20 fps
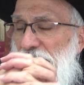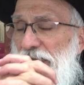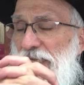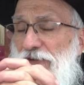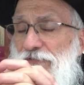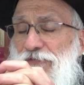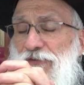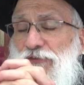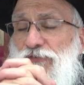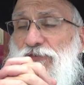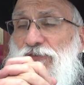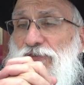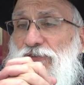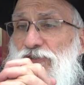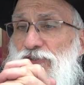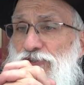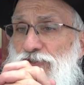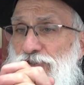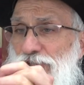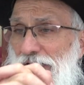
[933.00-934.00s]
If it's
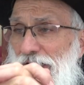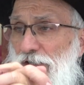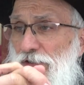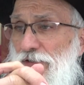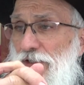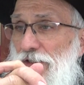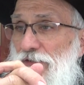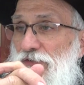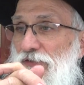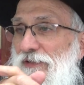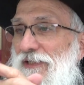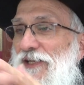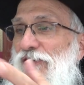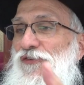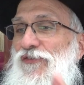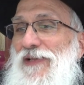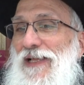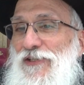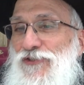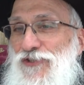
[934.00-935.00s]
gel, that's, then
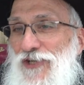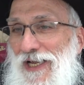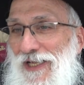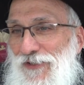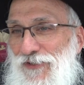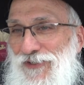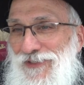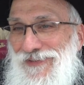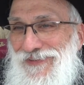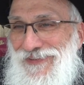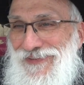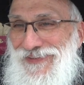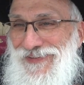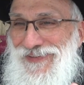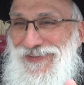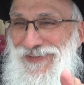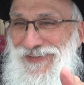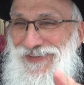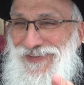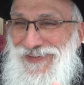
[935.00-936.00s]
it's not gel.
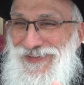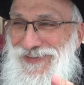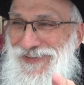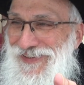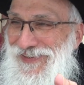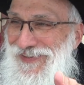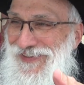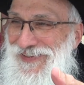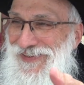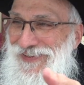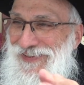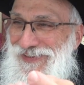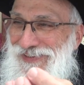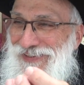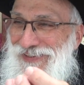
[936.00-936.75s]
That's right.